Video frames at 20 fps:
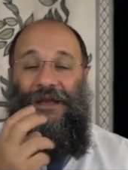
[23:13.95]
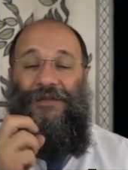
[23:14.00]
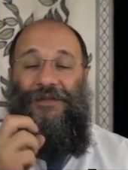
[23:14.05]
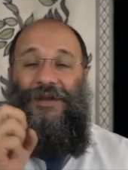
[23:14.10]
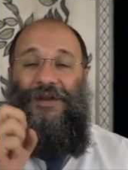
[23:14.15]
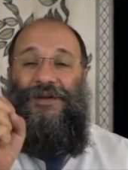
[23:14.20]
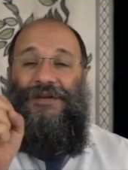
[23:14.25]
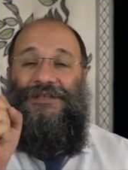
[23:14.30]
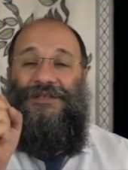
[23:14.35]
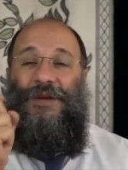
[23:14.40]

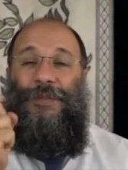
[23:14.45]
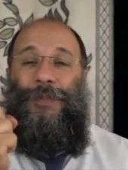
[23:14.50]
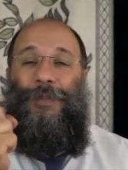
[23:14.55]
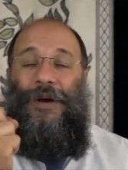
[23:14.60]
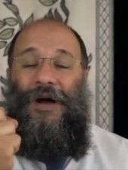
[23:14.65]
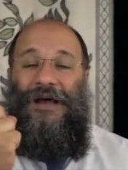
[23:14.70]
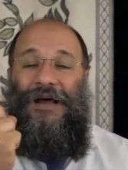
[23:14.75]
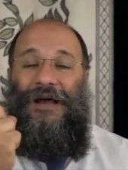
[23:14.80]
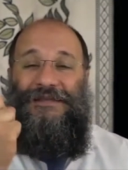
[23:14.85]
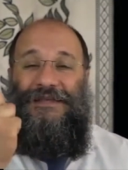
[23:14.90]
There is the
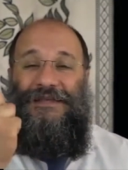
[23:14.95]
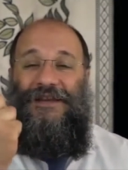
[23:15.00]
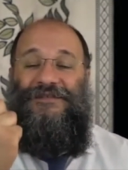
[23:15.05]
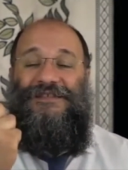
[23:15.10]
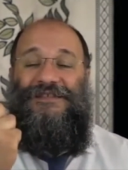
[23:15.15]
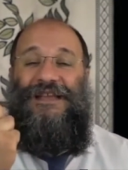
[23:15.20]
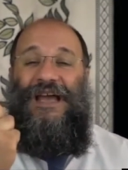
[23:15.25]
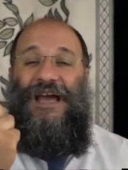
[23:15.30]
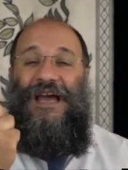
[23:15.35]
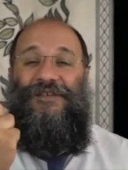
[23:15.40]
positive
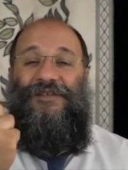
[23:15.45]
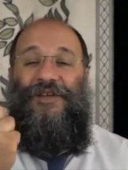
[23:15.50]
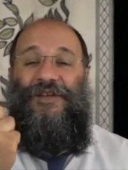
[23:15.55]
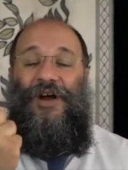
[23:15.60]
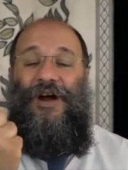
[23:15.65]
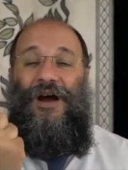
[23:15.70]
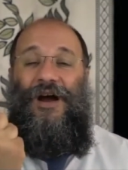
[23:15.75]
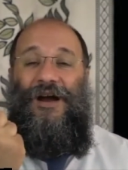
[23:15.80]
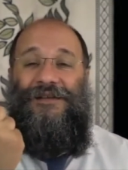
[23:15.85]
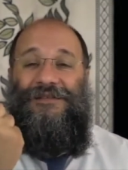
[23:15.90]
side of the
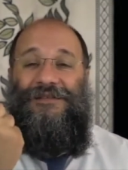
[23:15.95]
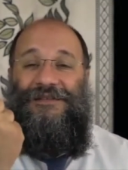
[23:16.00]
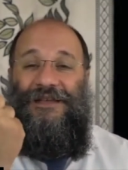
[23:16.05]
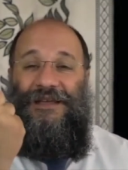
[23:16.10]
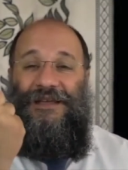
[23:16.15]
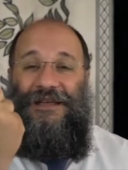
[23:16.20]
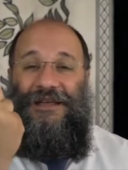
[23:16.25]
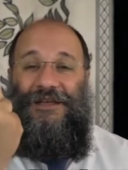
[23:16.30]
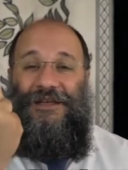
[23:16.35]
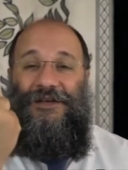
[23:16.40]
heart,
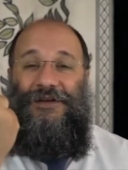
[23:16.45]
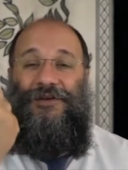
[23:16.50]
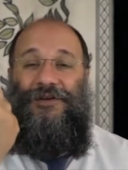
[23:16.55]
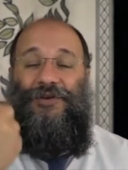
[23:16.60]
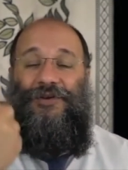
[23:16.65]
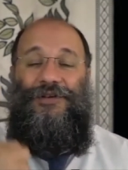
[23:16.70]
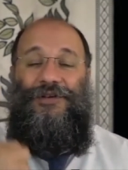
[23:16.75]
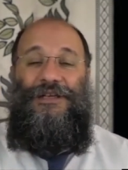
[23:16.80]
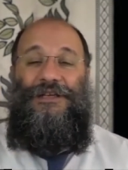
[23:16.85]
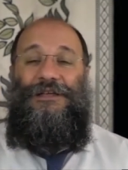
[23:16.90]
the
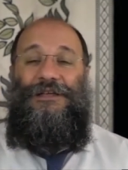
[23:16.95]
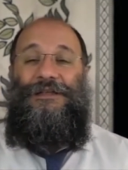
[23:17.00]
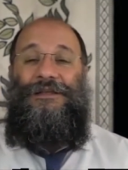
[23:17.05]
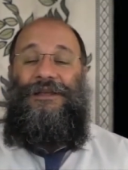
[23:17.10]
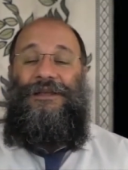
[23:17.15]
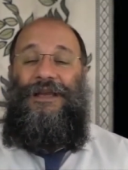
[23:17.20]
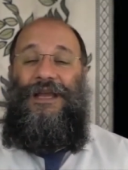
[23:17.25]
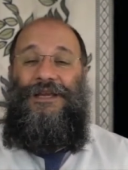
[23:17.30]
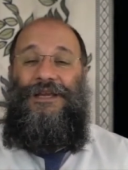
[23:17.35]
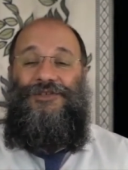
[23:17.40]
good
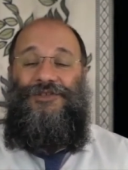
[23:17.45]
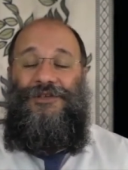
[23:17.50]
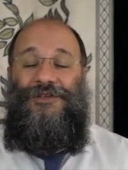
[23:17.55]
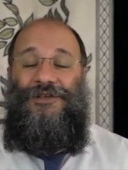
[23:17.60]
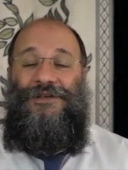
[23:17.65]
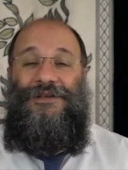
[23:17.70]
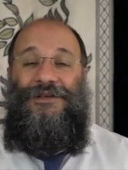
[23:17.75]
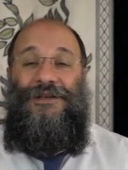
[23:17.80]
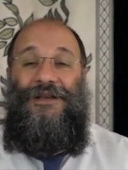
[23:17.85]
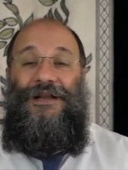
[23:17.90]
inclination,